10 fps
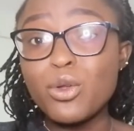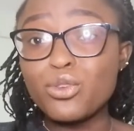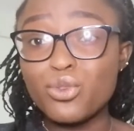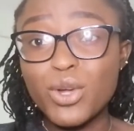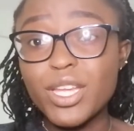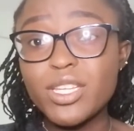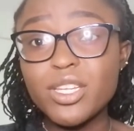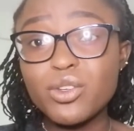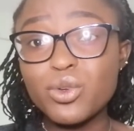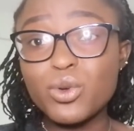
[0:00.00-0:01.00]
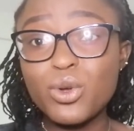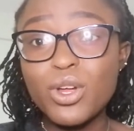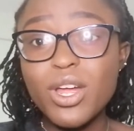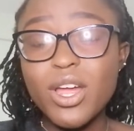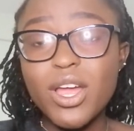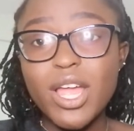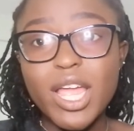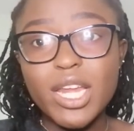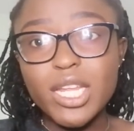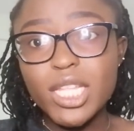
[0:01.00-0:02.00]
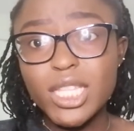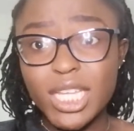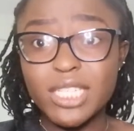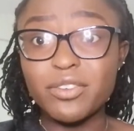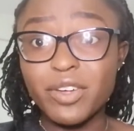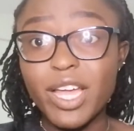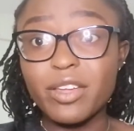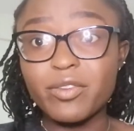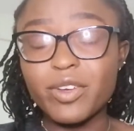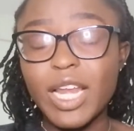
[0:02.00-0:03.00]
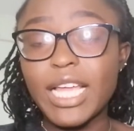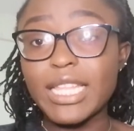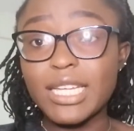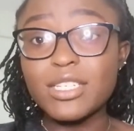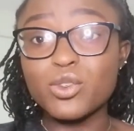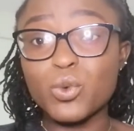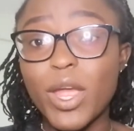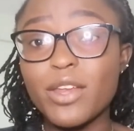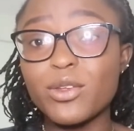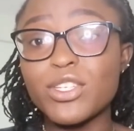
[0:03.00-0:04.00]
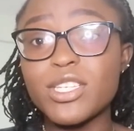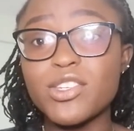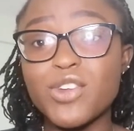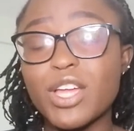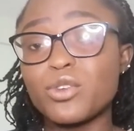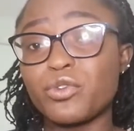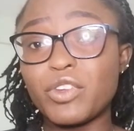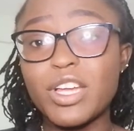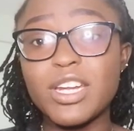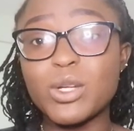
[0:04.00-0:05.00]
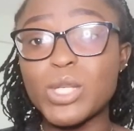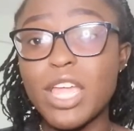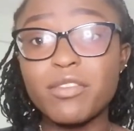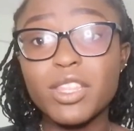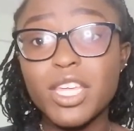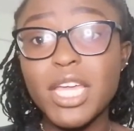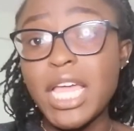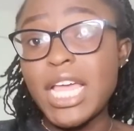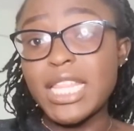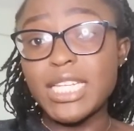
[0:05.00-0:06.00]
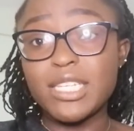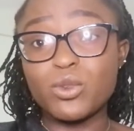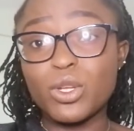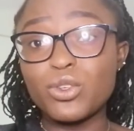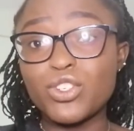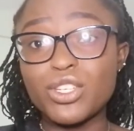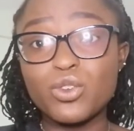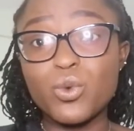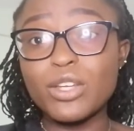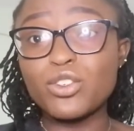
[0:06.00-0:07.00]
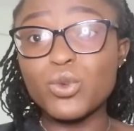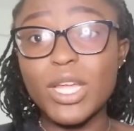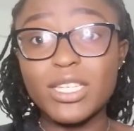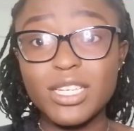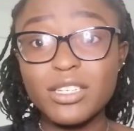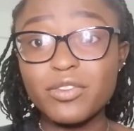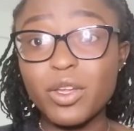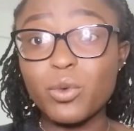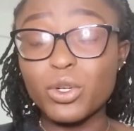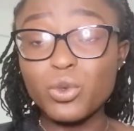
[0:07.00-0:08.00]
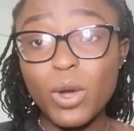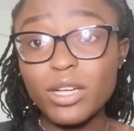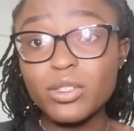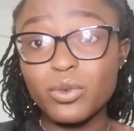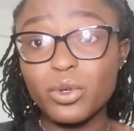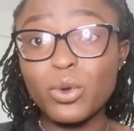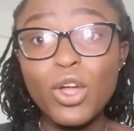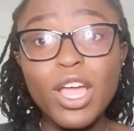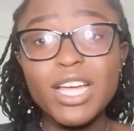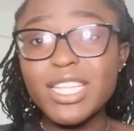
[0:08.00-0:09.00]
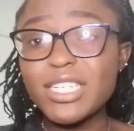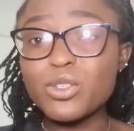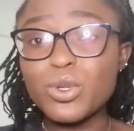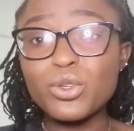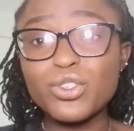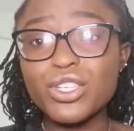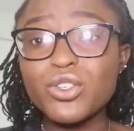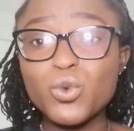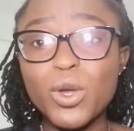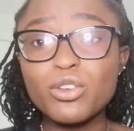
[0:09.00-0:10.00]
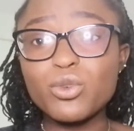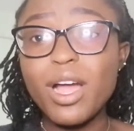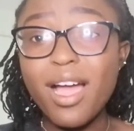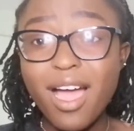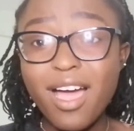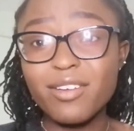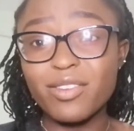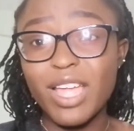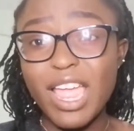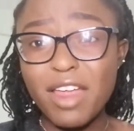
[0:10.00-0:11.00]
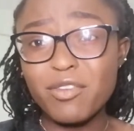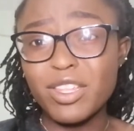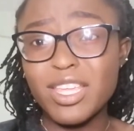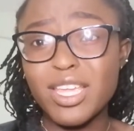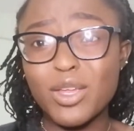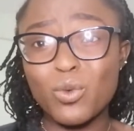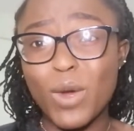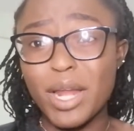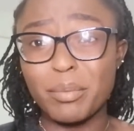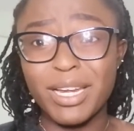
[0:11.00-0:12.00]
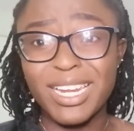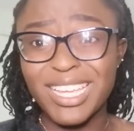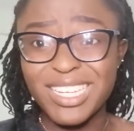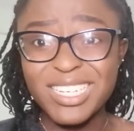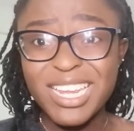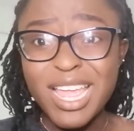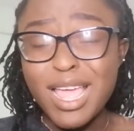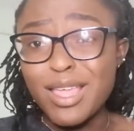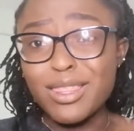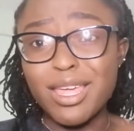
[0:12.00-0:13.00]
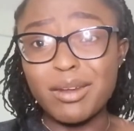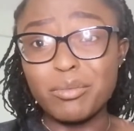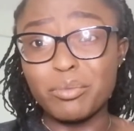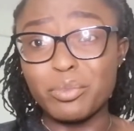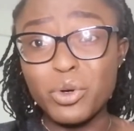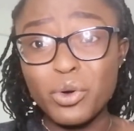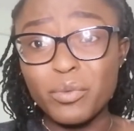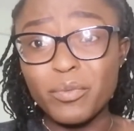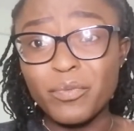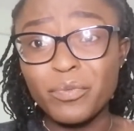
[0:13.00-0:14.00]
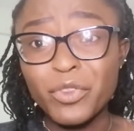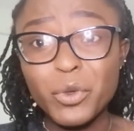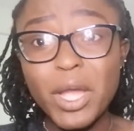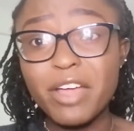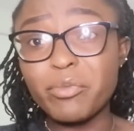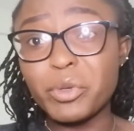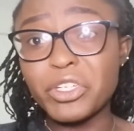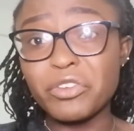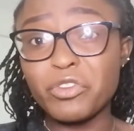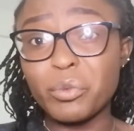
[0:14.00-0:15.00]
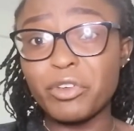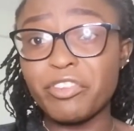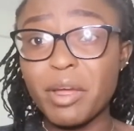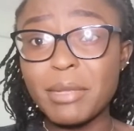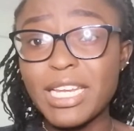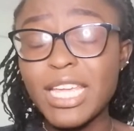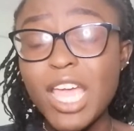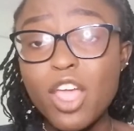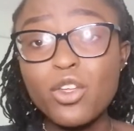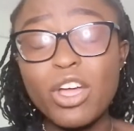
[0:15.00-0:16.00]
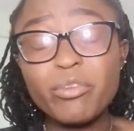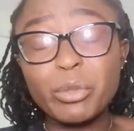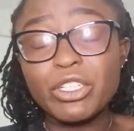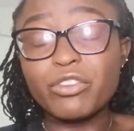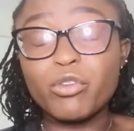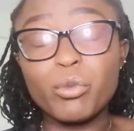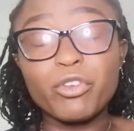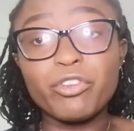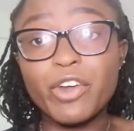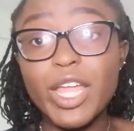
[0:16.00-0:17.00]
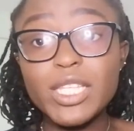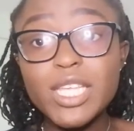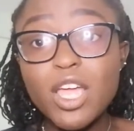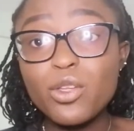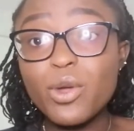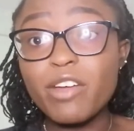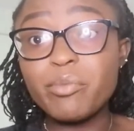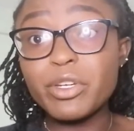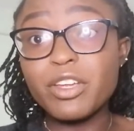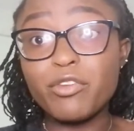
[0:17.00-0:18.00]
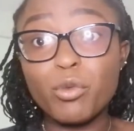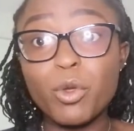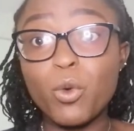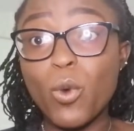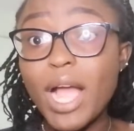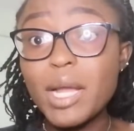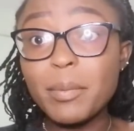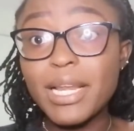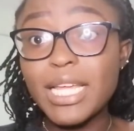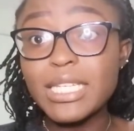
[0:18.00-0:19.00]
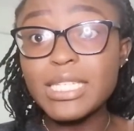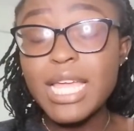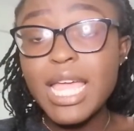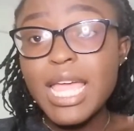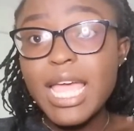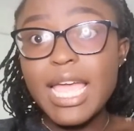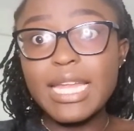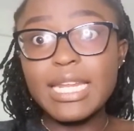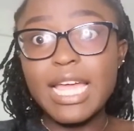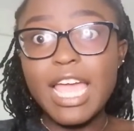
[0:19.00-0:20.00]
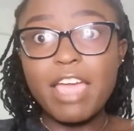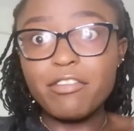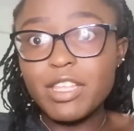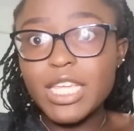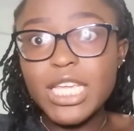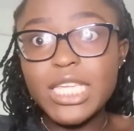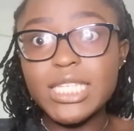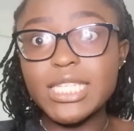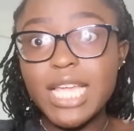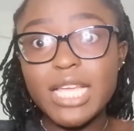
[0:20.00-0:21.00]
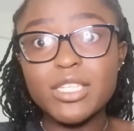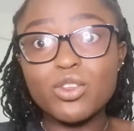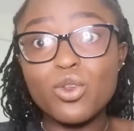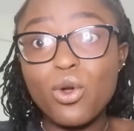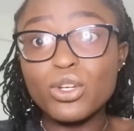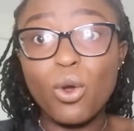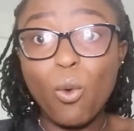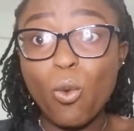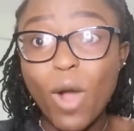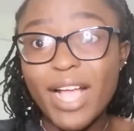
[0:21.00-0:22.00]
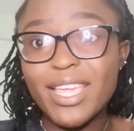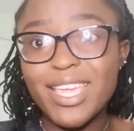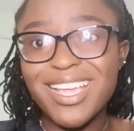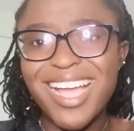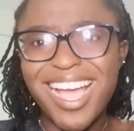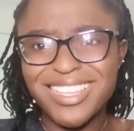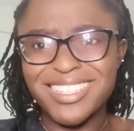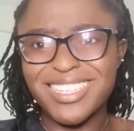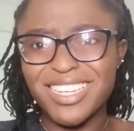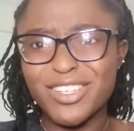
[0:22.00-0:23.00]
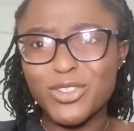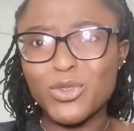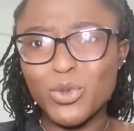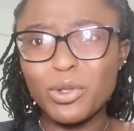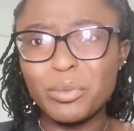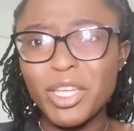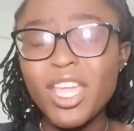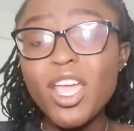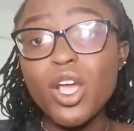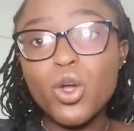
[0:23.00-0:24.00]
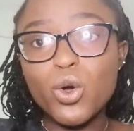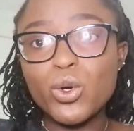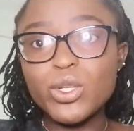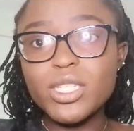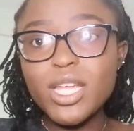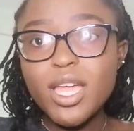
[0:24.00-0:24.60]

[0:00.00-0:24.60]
22 and 35. Like, that is when you're just trying to figure out everything. That is when you just want to identify what works for you. That is when you just want to have everything in one plate. Then boom, you have pressure from your family, you have pressure from your friends, you have pressure from your workplace, and everything is just not working as it should be, because